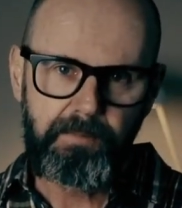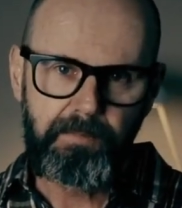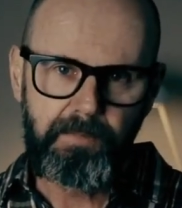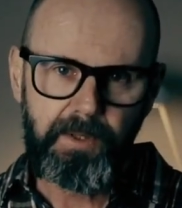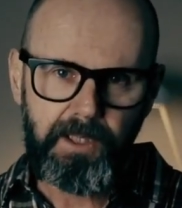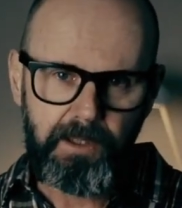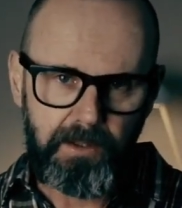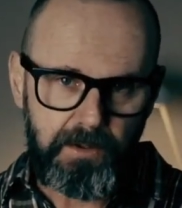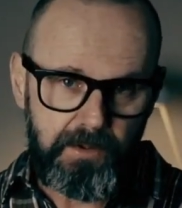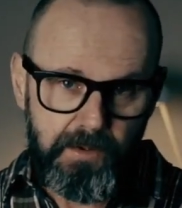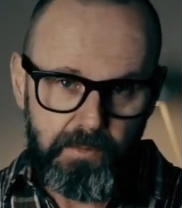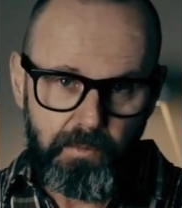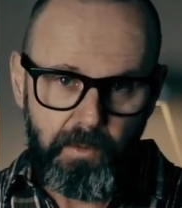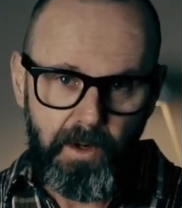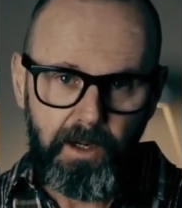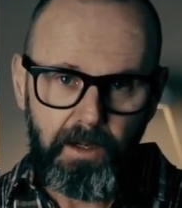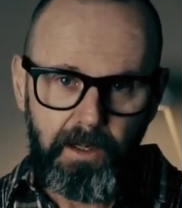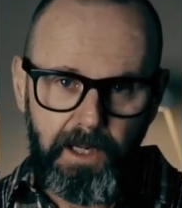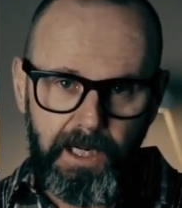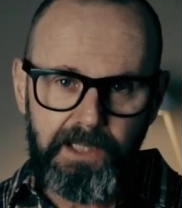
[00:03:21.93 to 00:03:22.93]
Because,
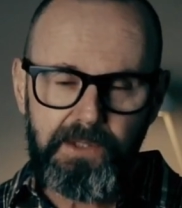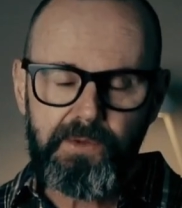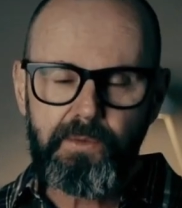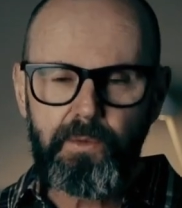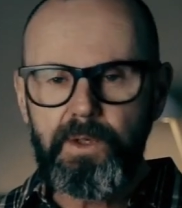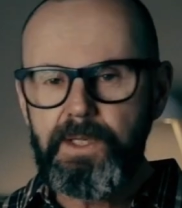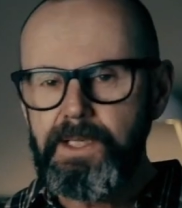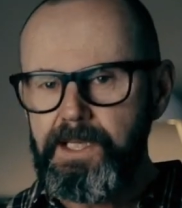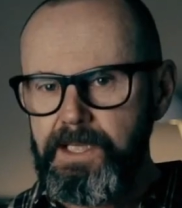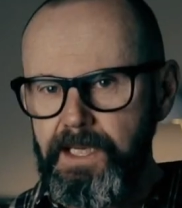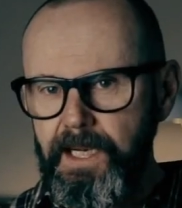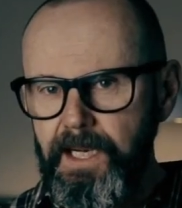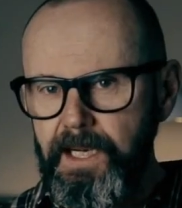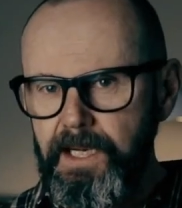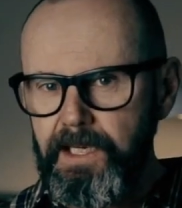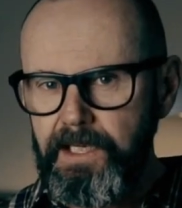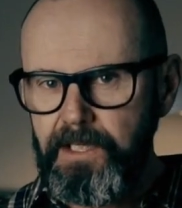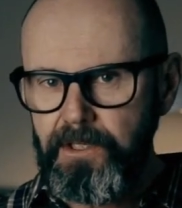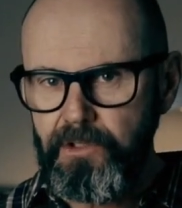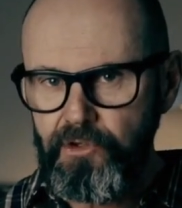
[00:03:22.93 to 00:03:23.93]
well, as we
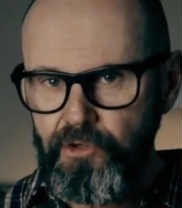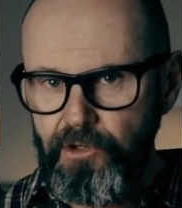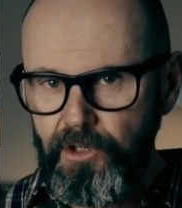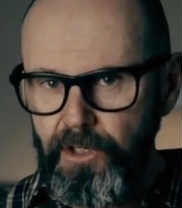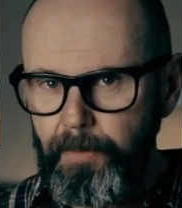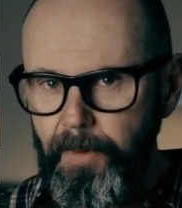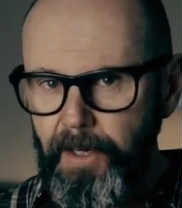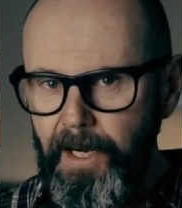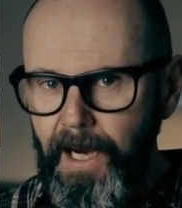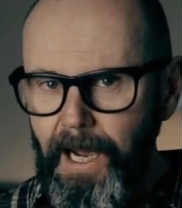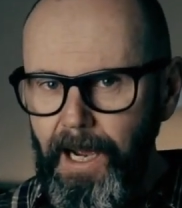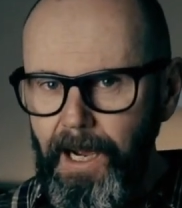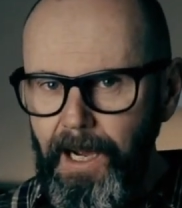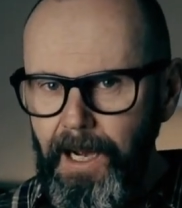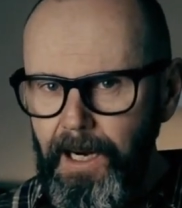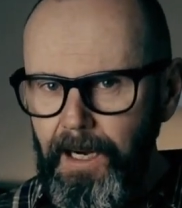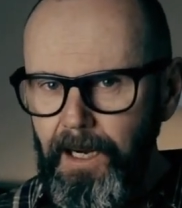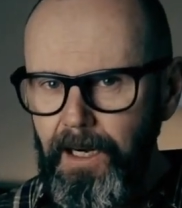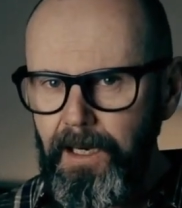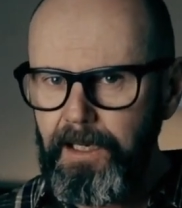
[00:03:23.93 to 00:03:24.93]
say in German,
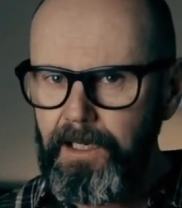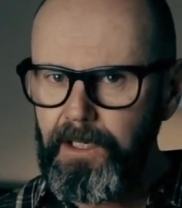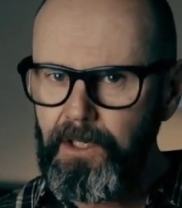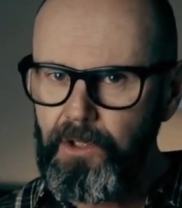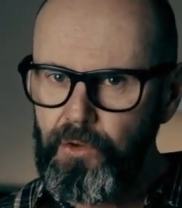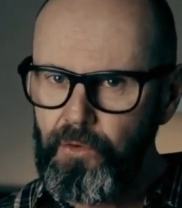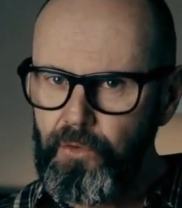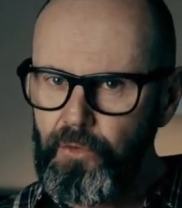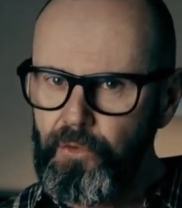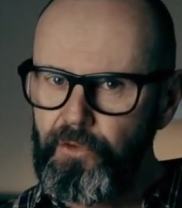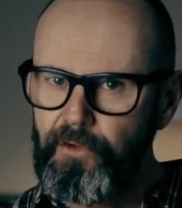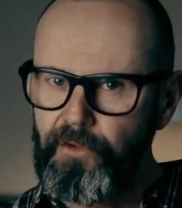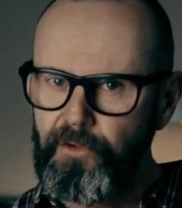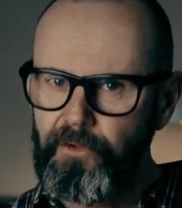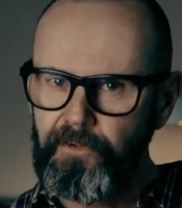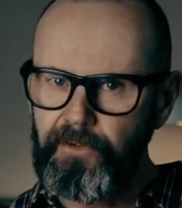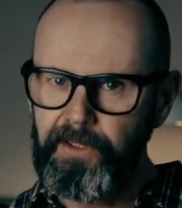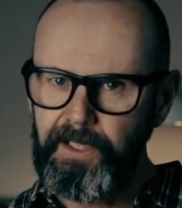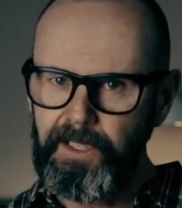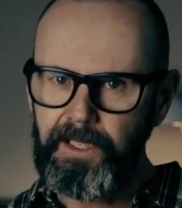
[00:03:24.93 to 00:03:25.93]
alle
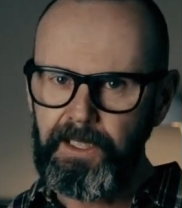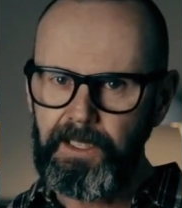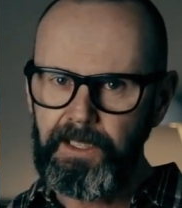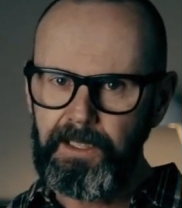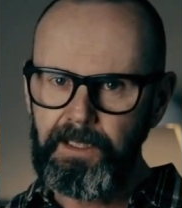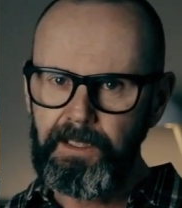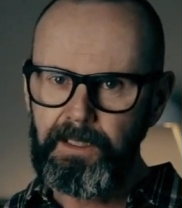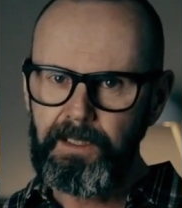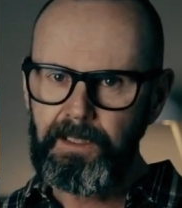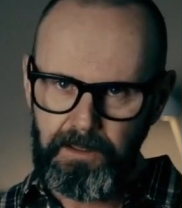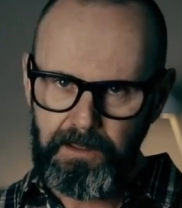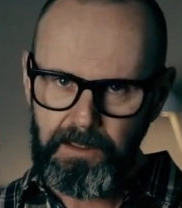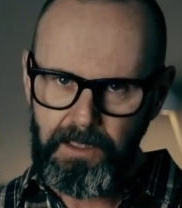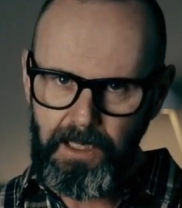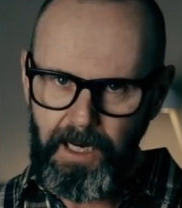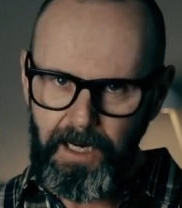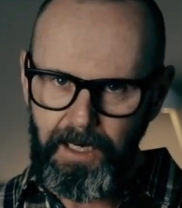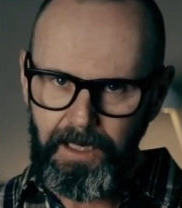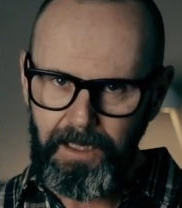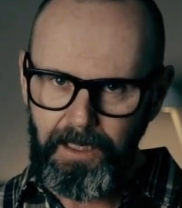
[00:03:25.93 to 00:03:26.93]
guten Dinge sind
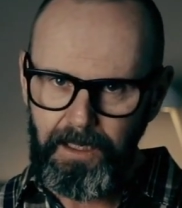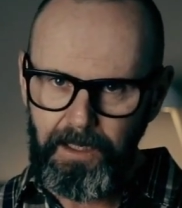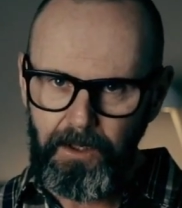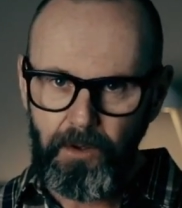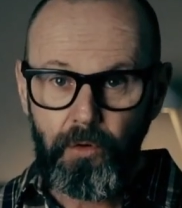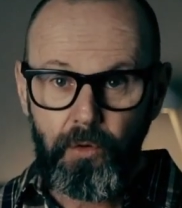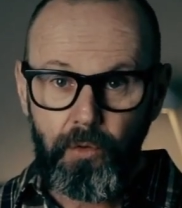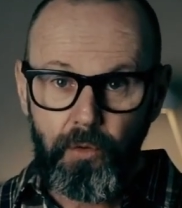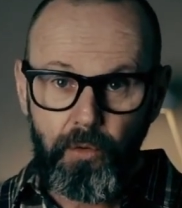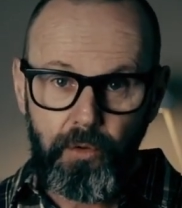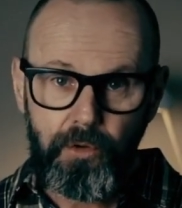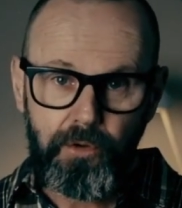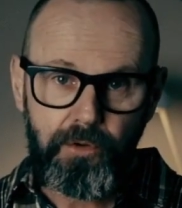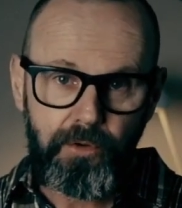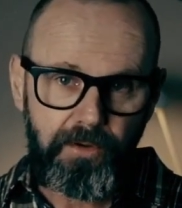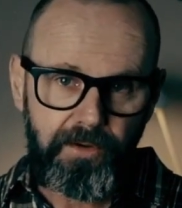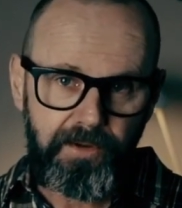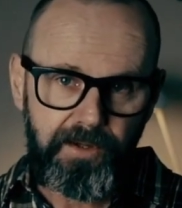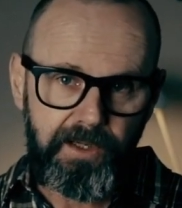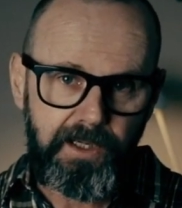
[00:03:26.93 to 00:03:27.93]
3. All
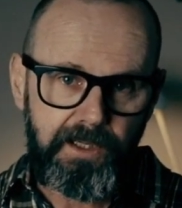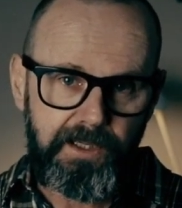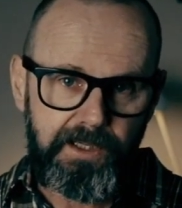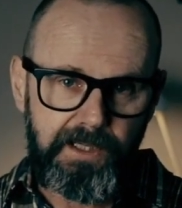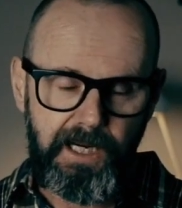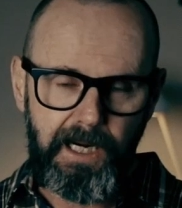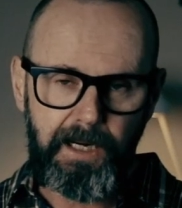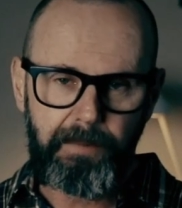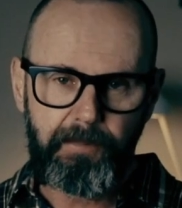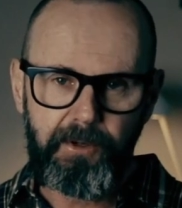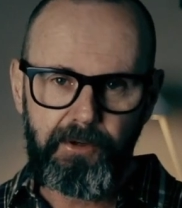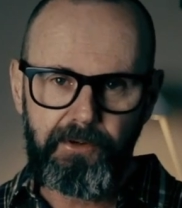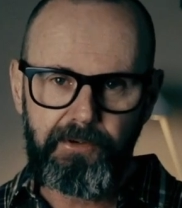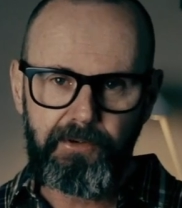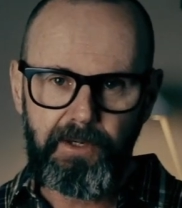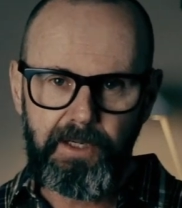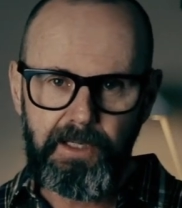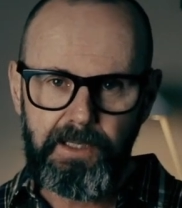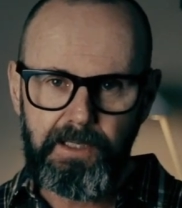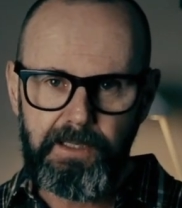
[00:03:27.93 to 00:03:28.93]
good things come in
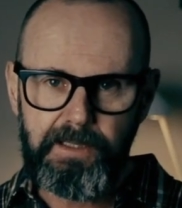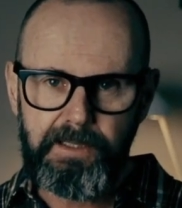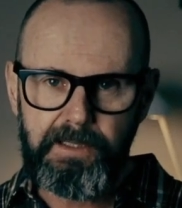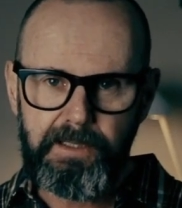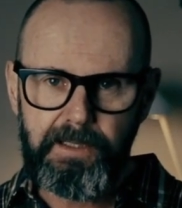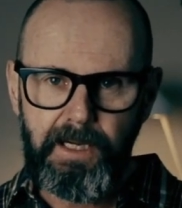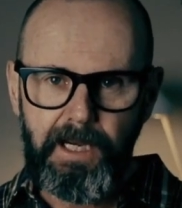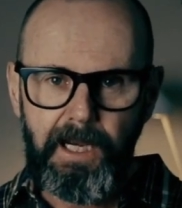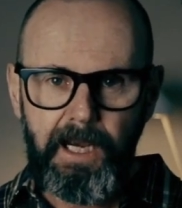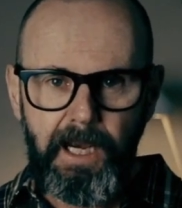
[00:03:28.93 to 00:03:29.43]
3s.